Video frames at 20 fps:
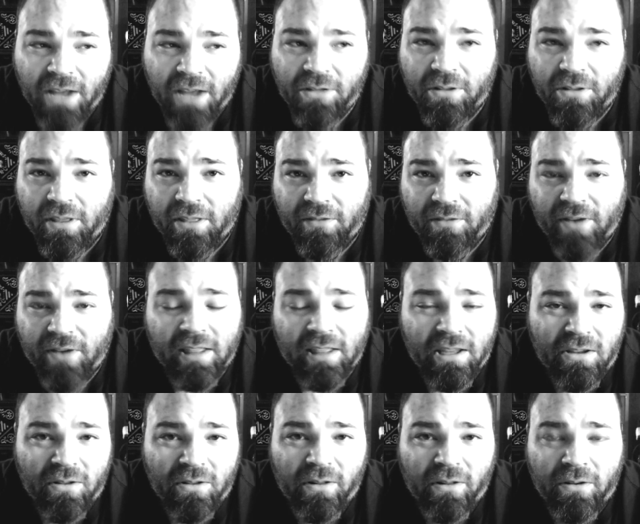other than the fact
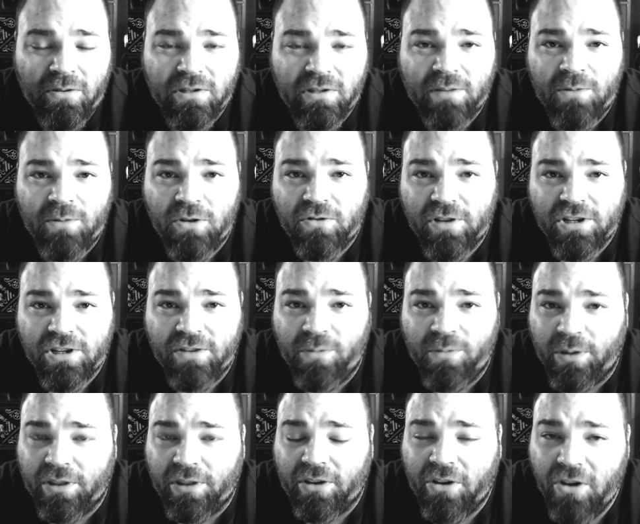that you lose some
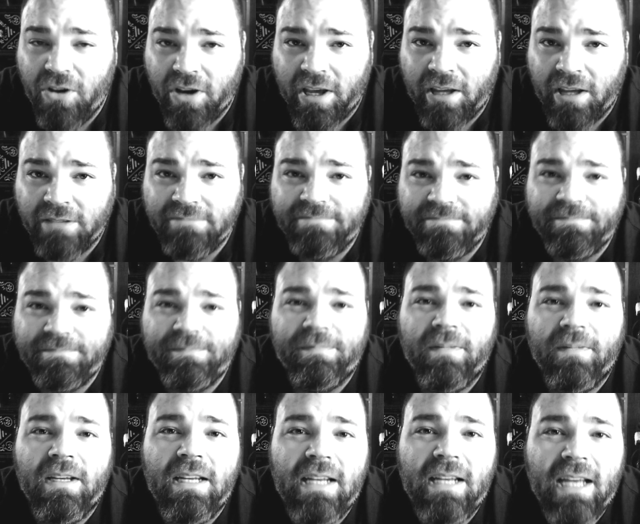nutrition with the cooking,
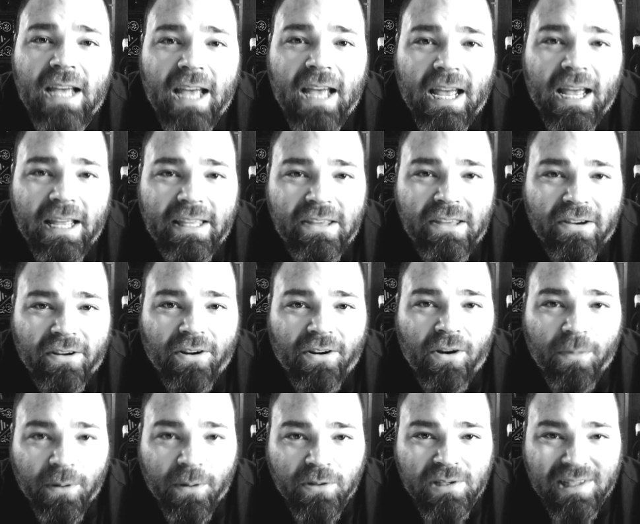you could
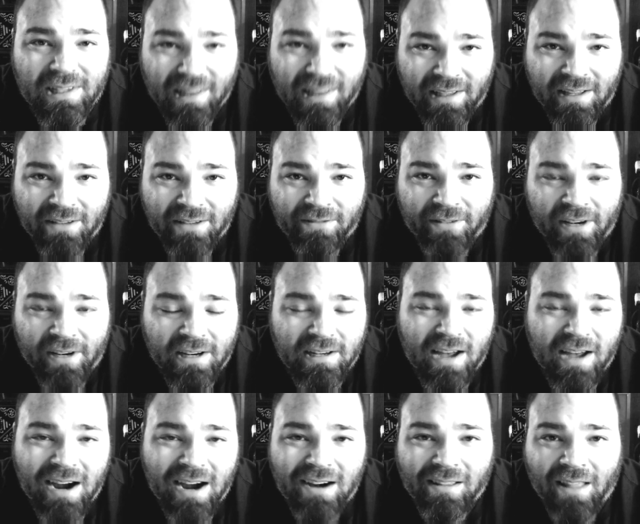almost live an
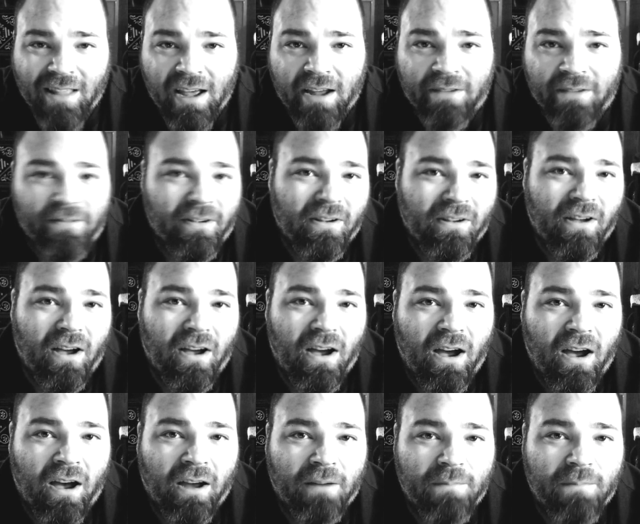entire life
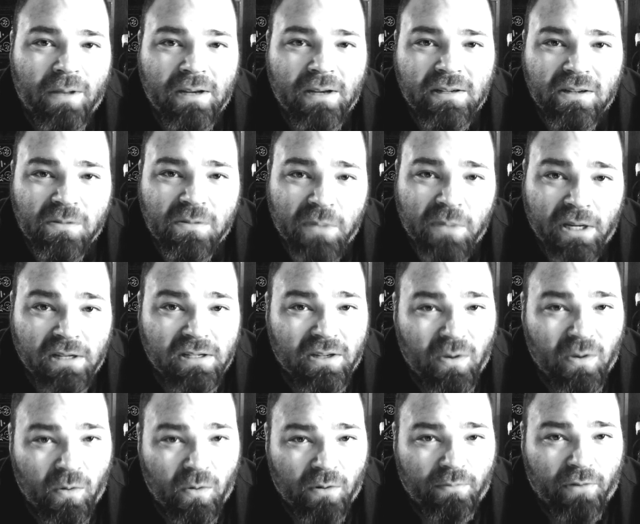on pinto beans
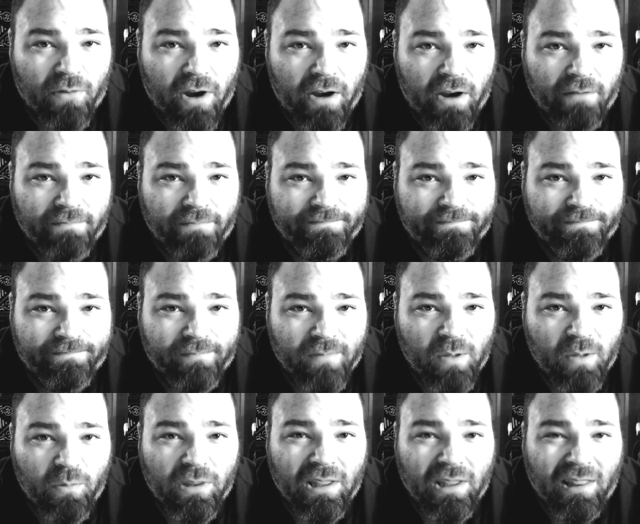and cornbread
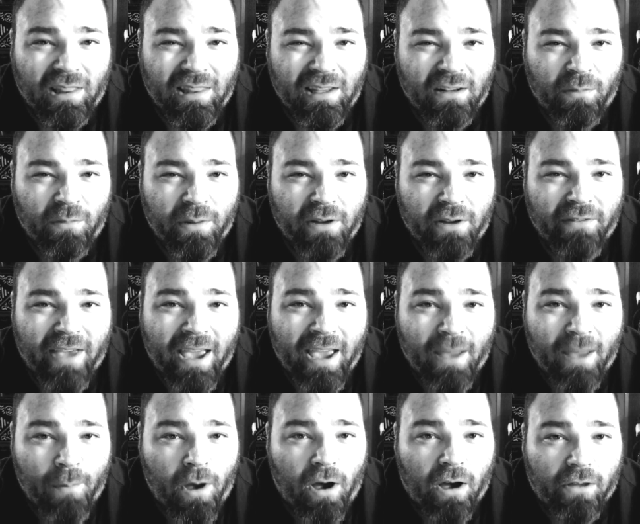with a little bit of
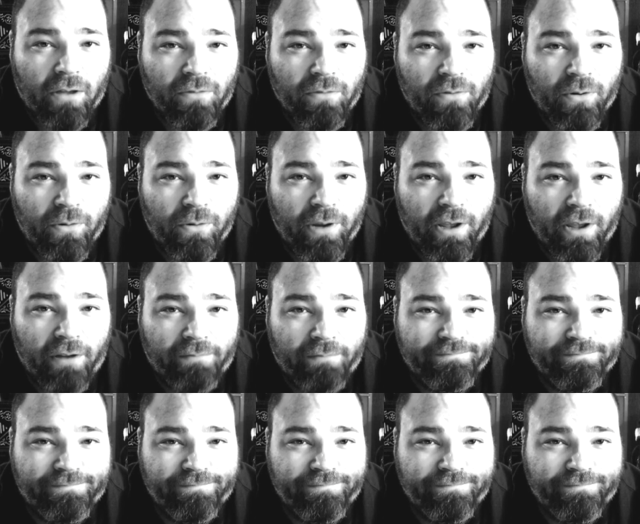ham hock thrown in.